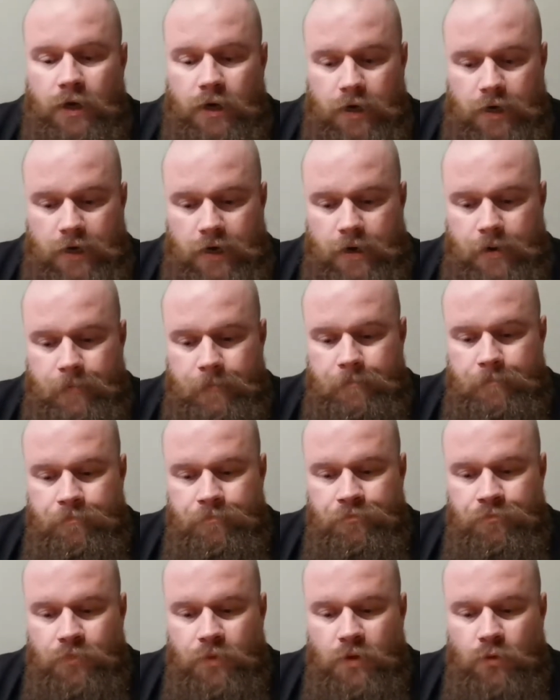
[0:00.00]

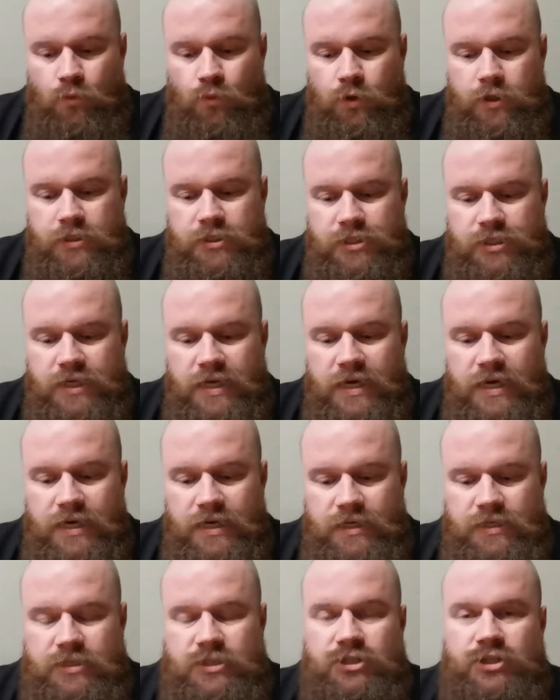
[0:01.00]
Which
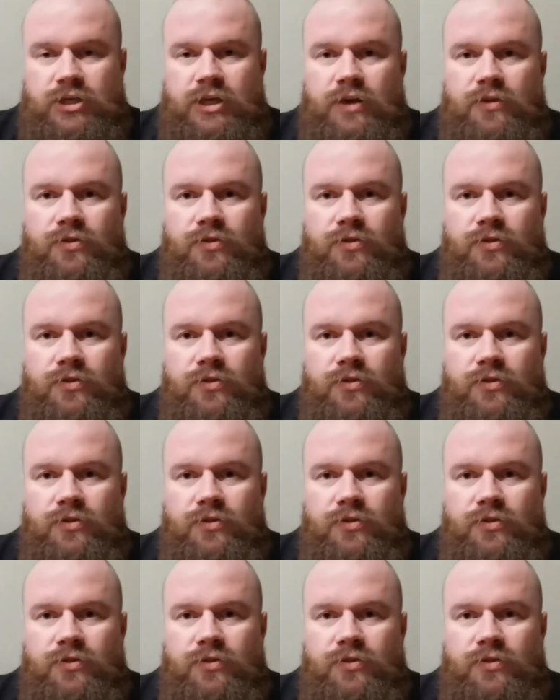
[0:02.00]
is